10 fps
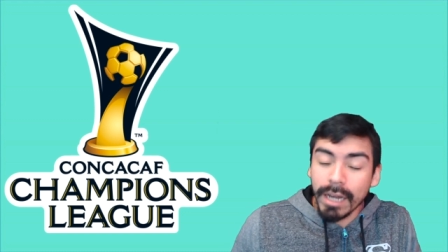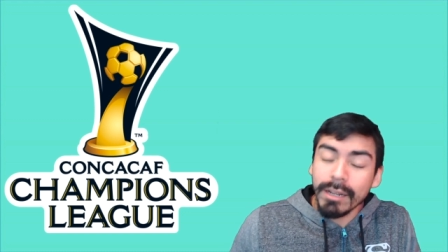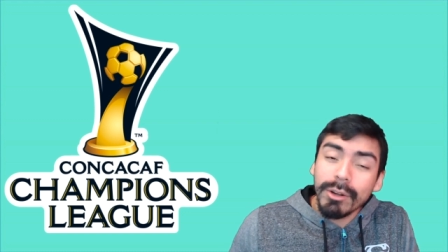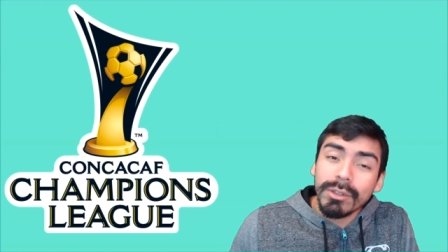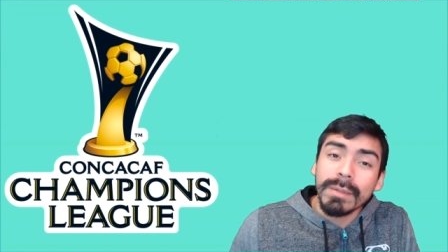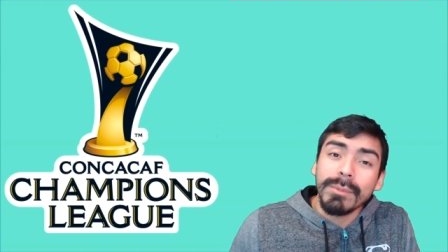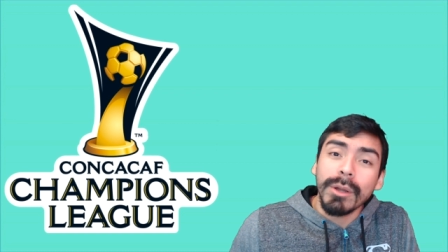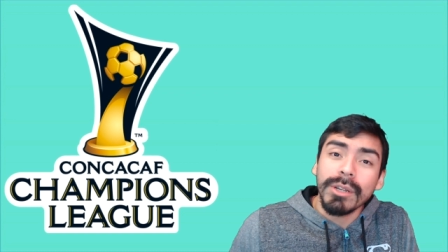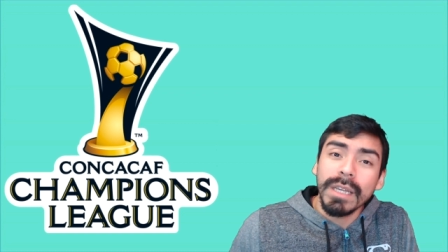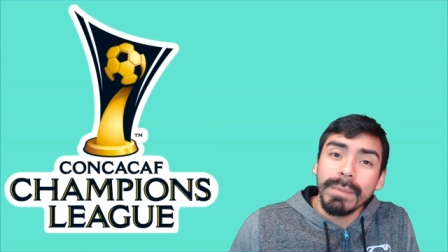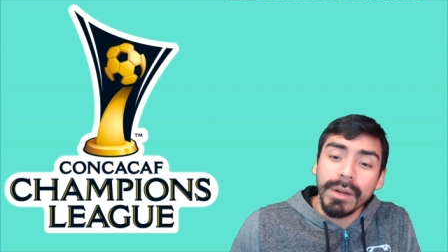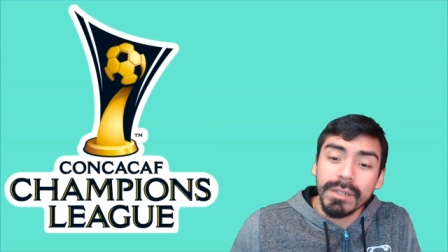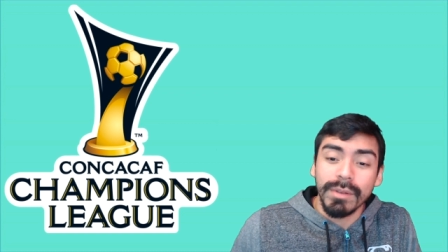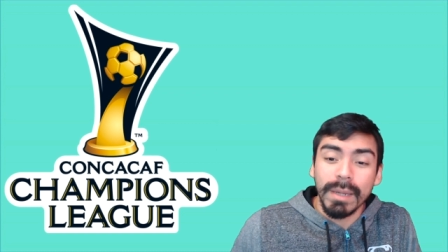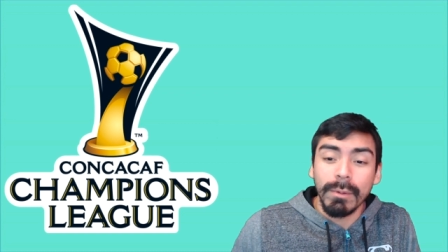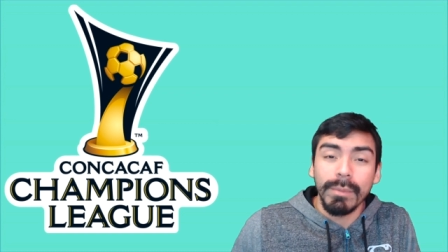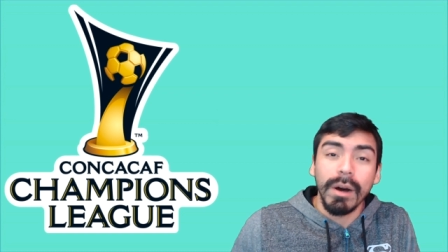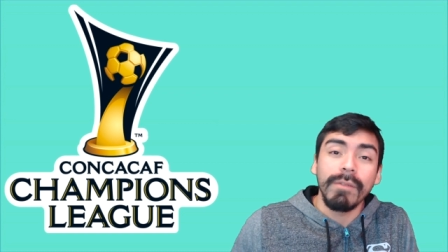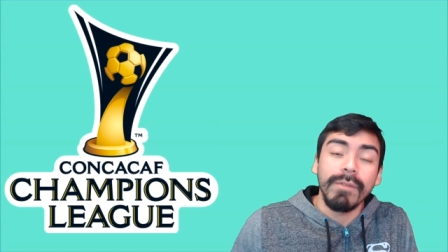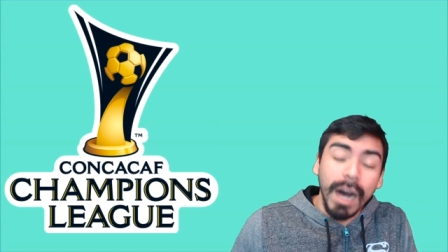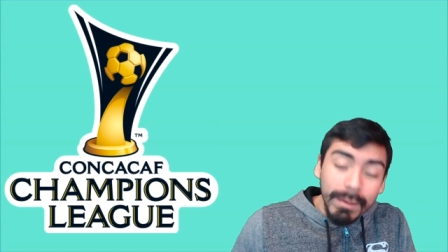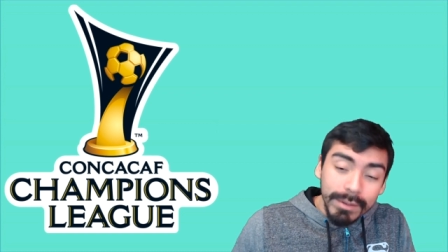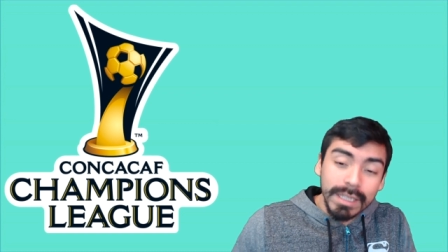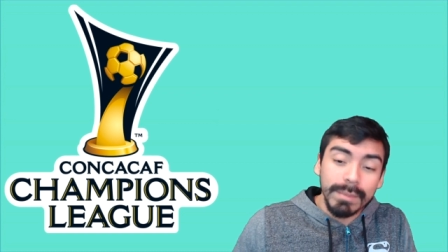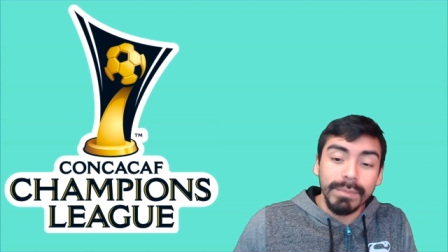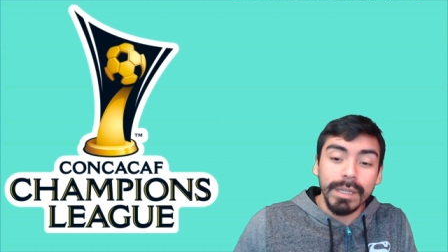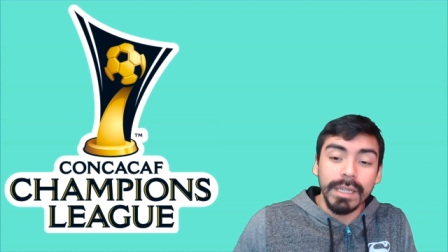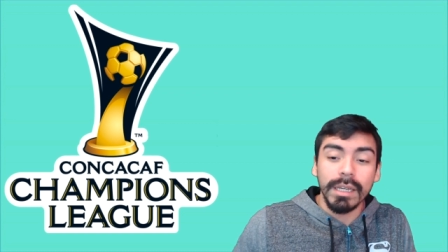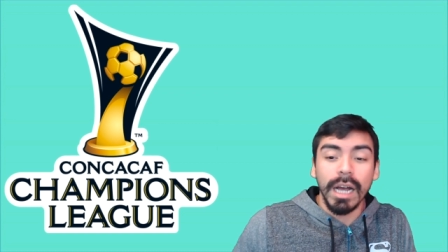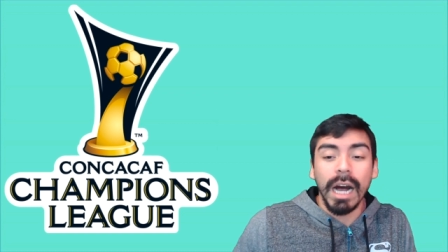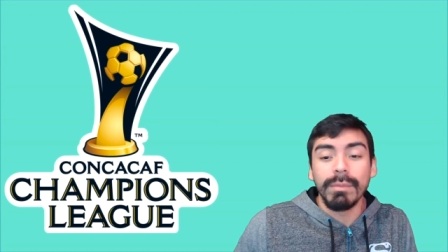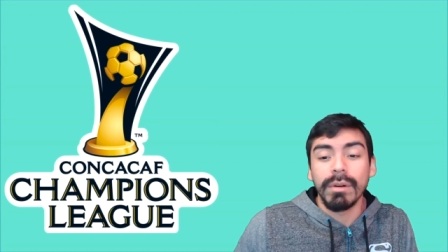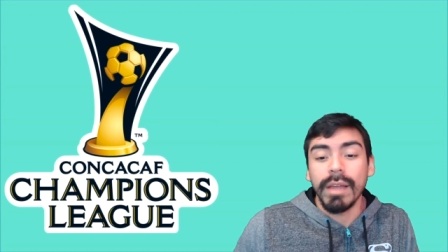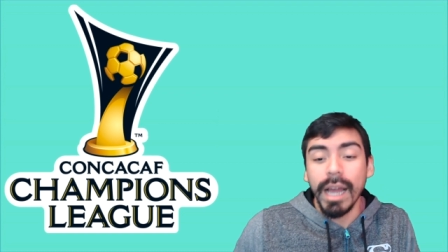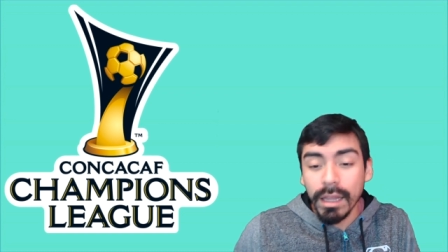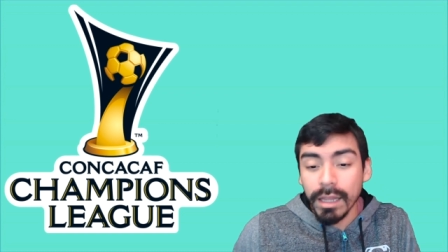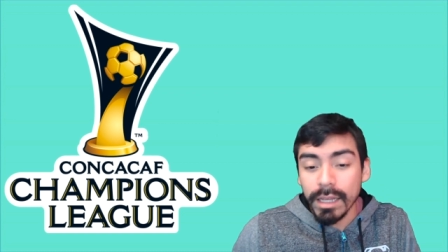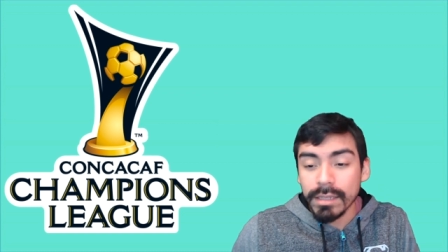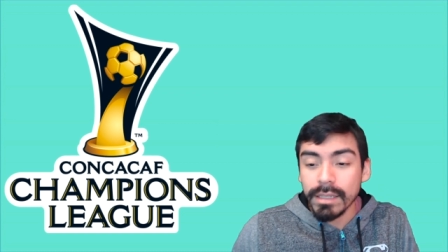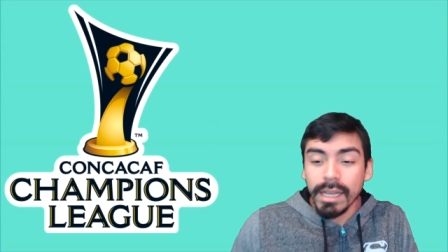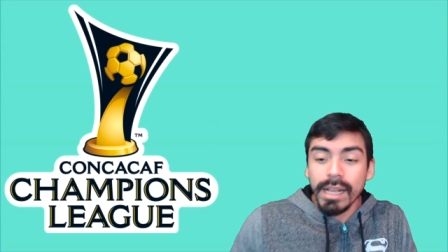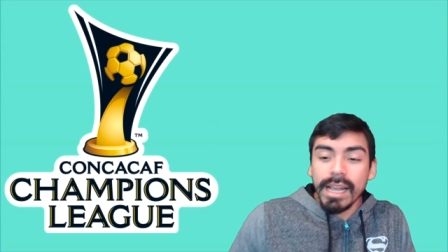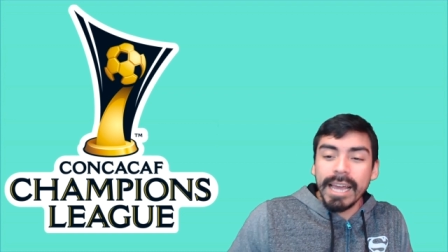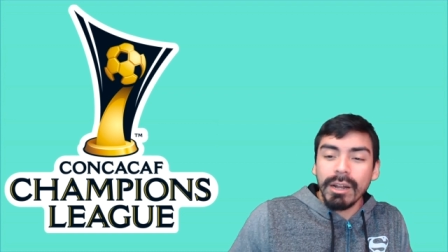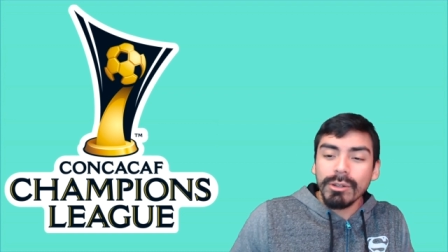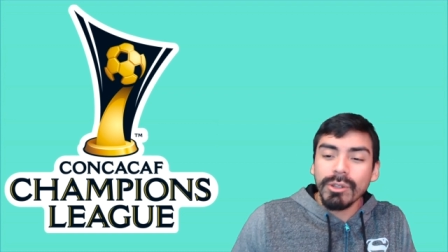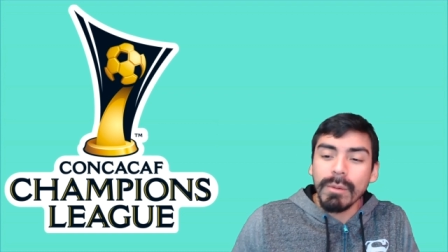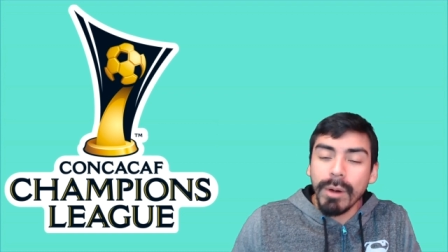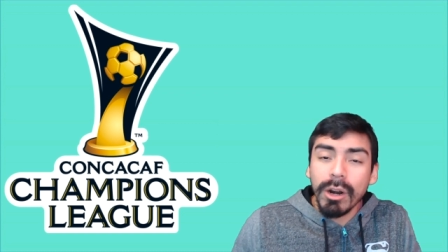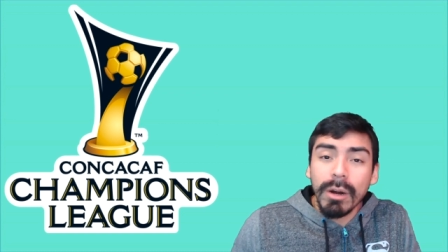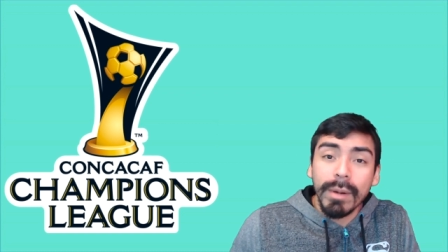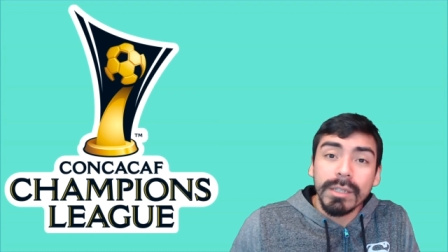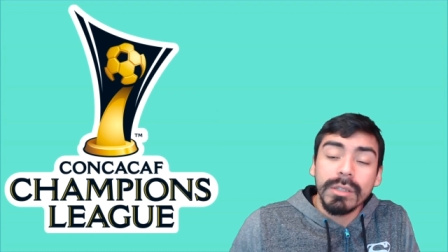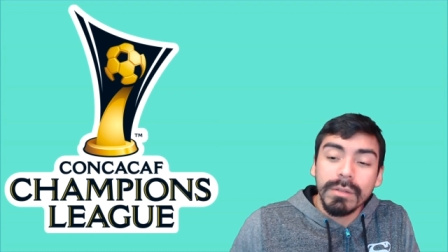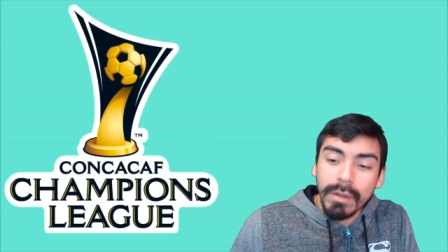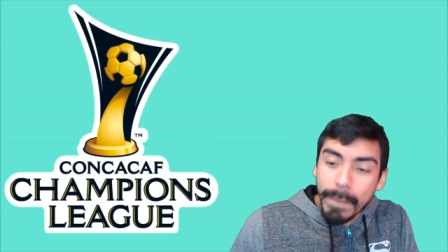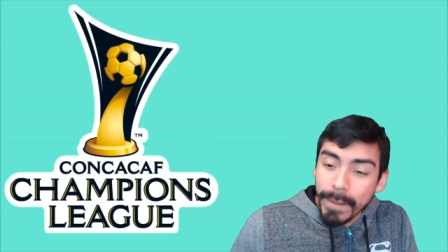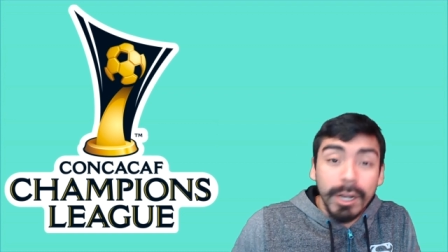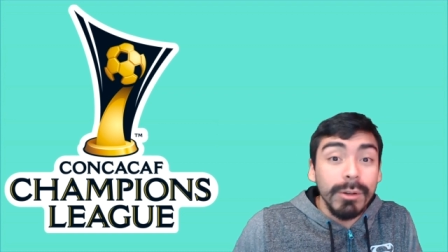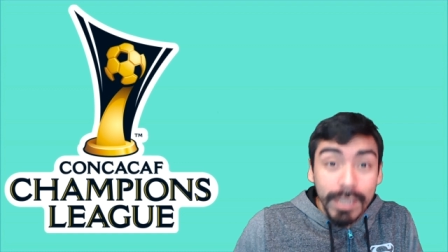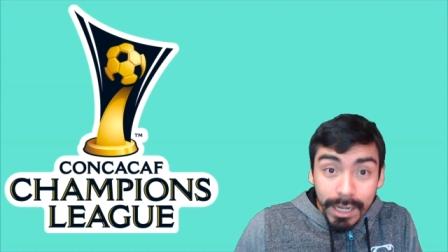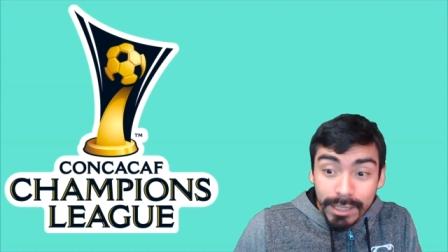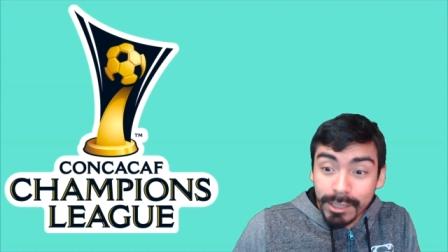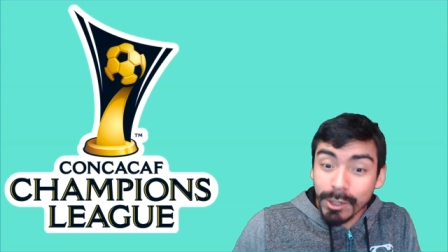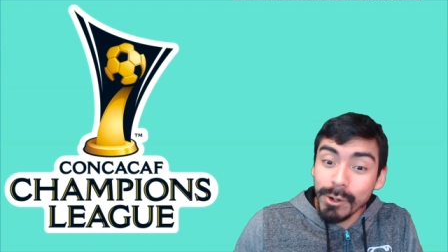another some other key players for them will obviously be Alberth Elis and also Mauro Man- Manotas,